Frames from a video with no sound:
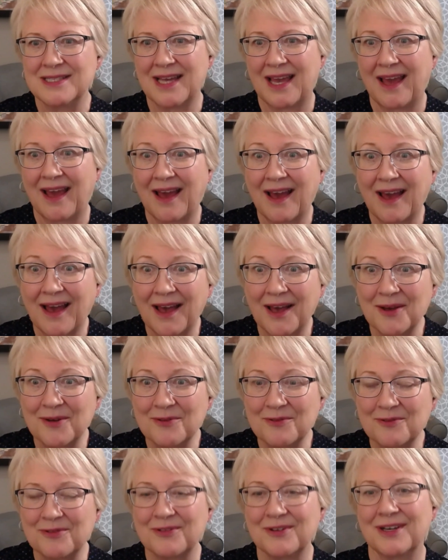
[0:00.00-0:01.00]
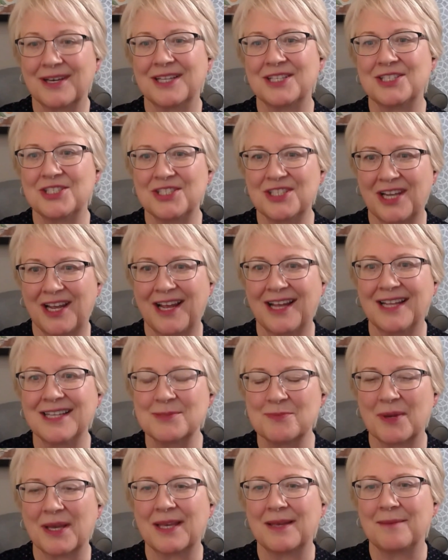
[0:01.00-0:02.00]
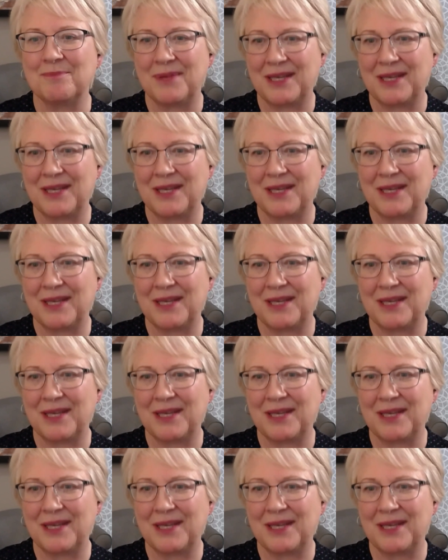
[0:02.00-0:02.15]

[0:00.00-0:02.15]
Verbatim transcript: to have a chance by